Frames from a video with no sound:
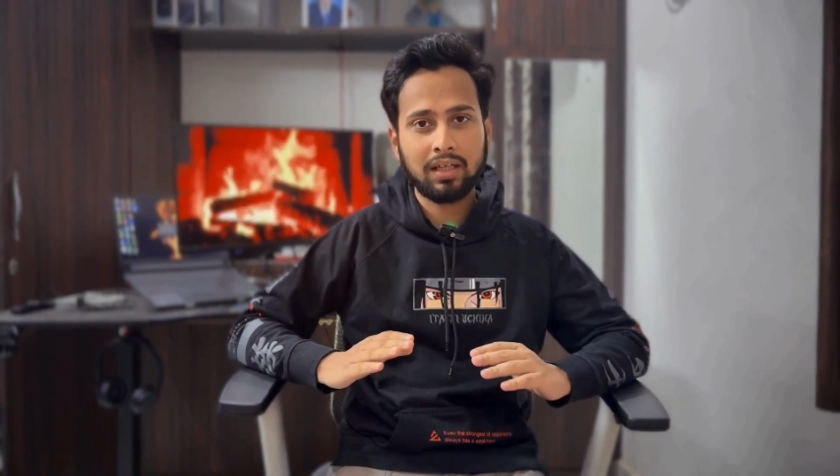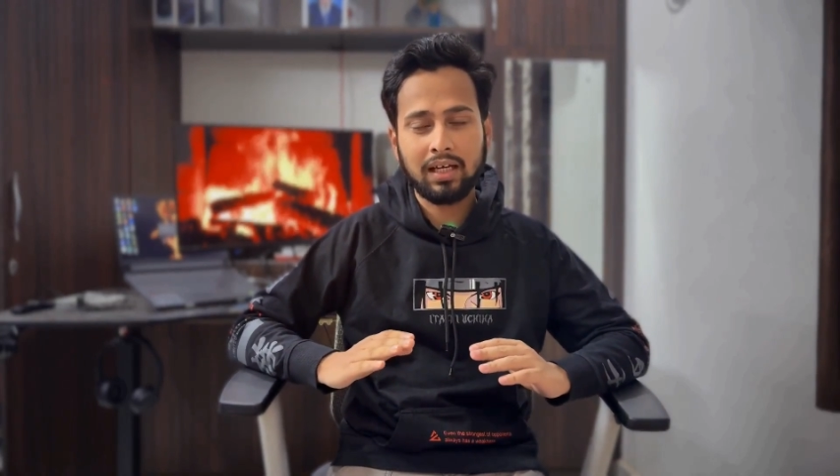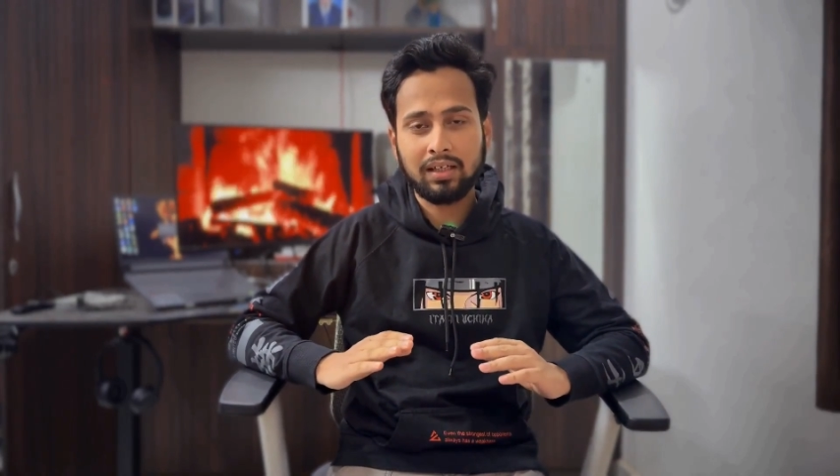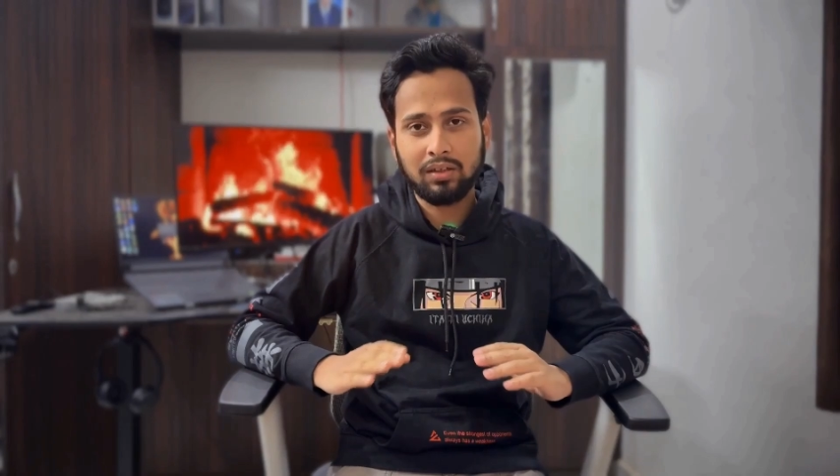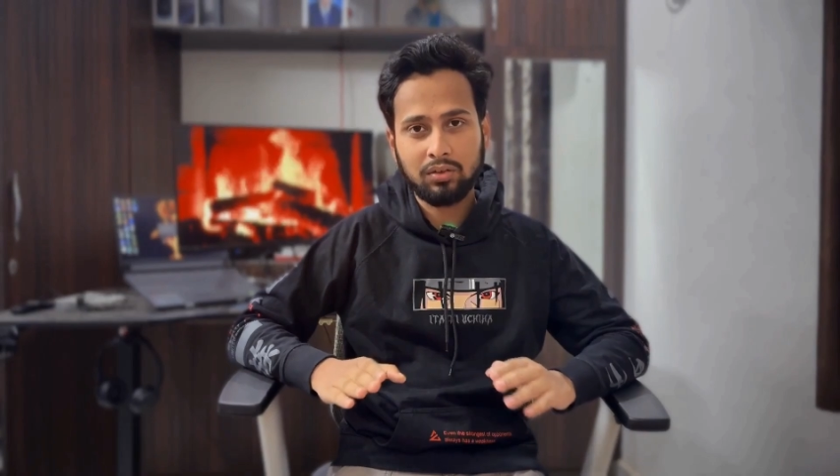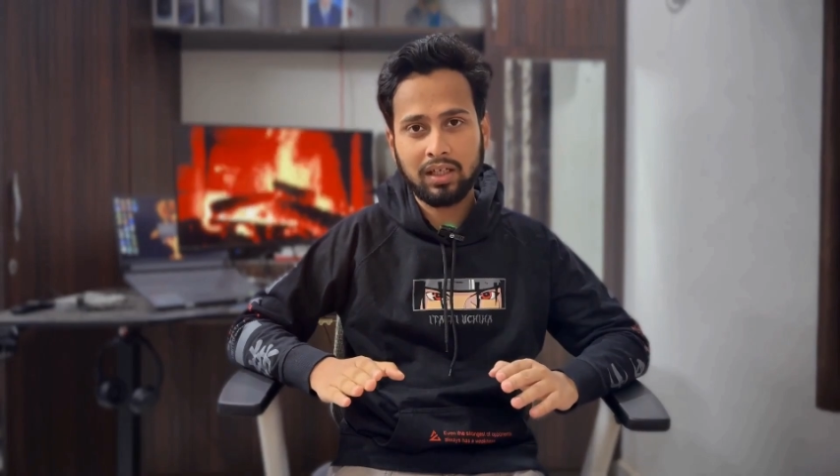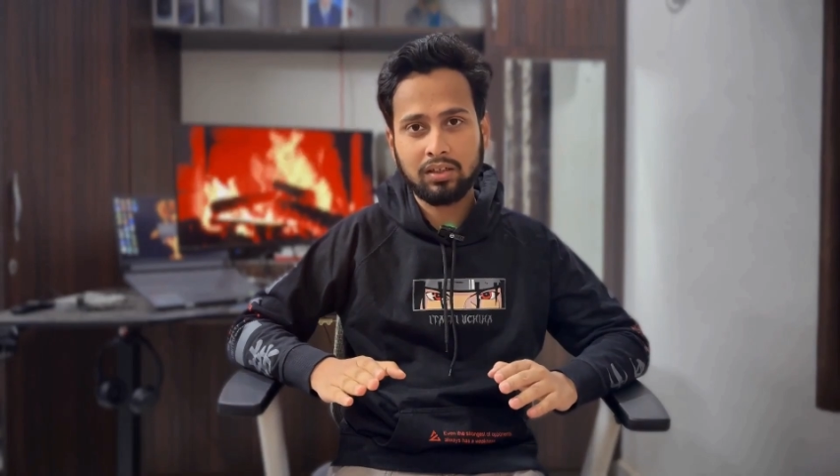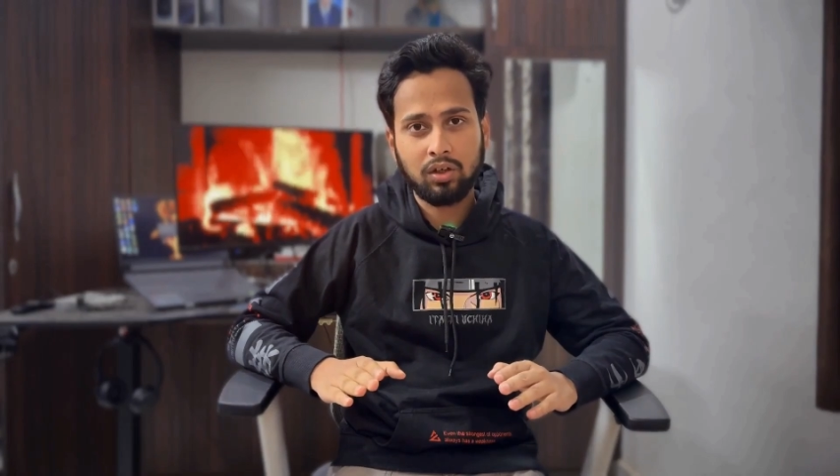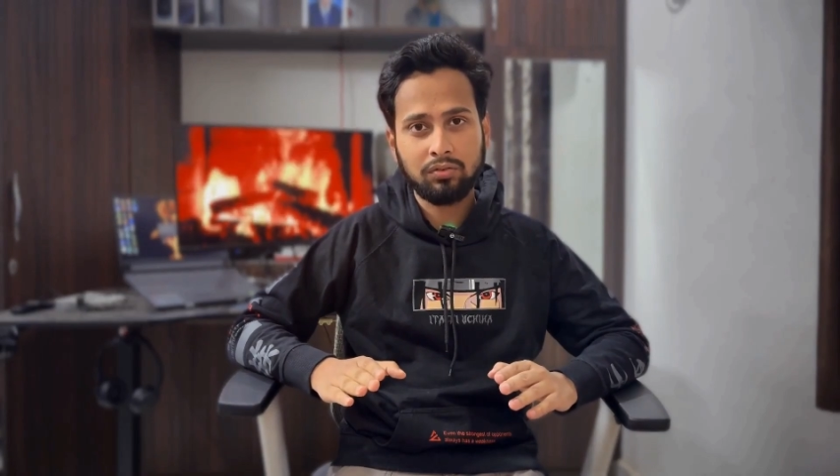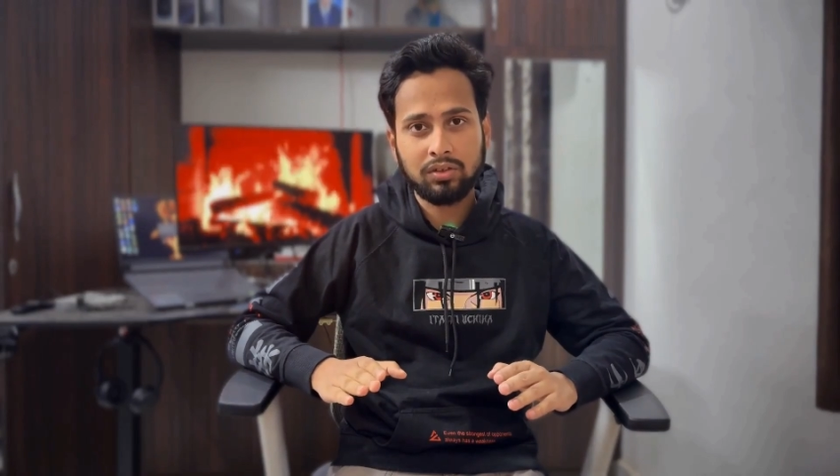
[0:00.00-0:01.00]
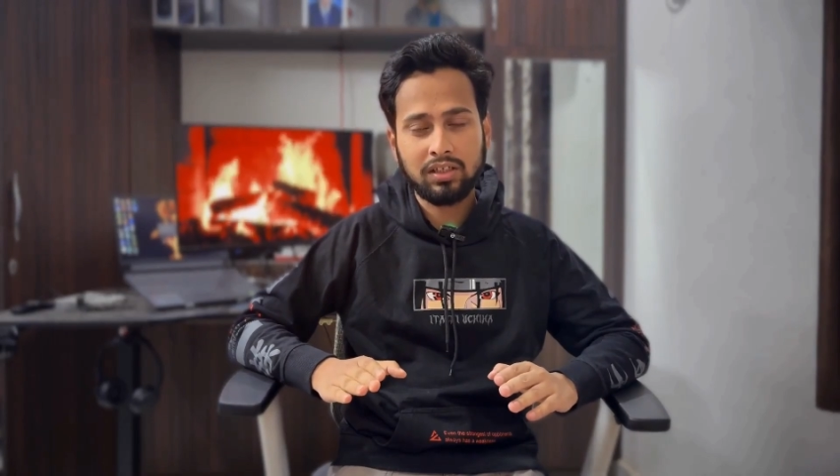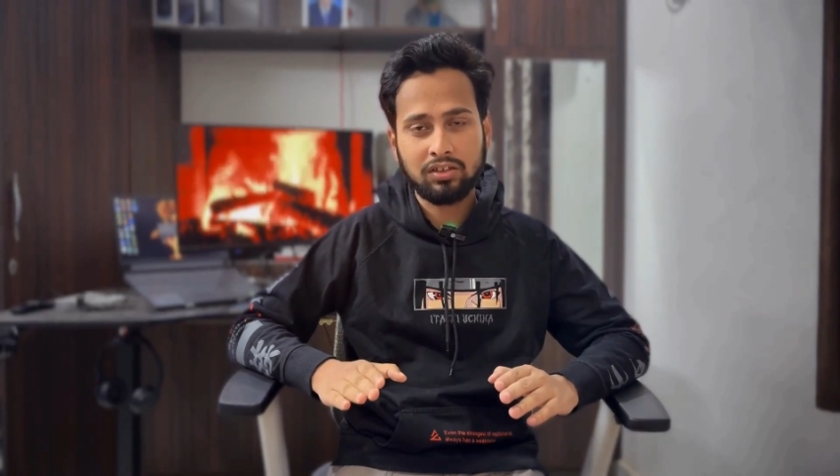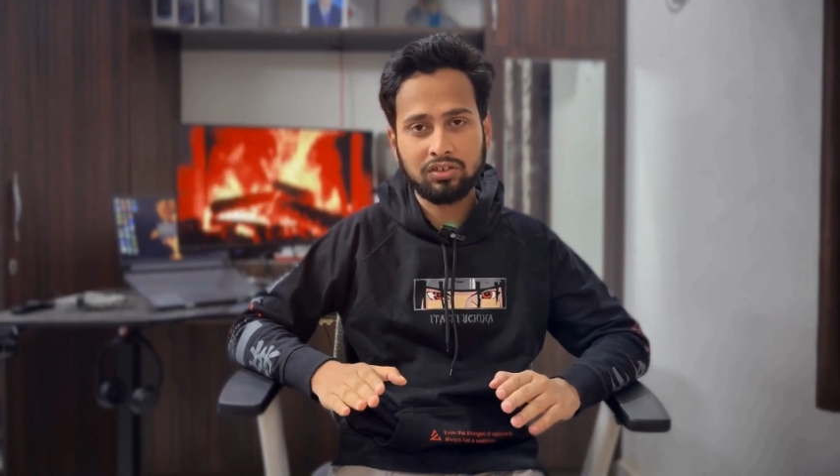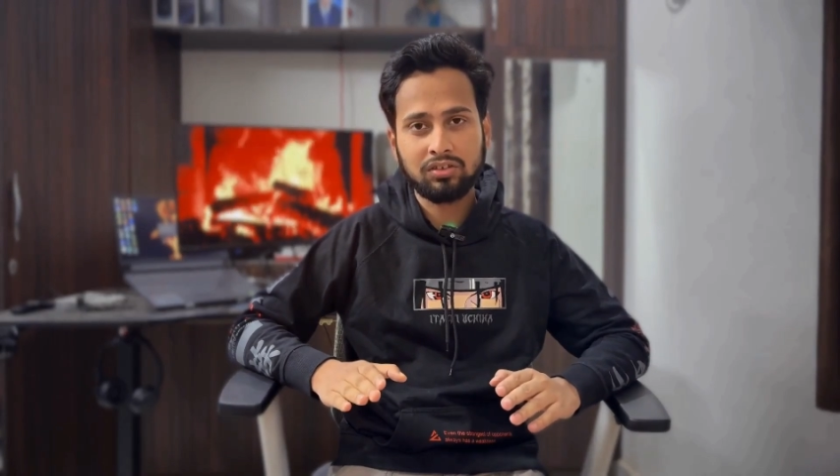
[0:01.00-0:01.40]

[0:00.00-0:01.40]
and a great conversation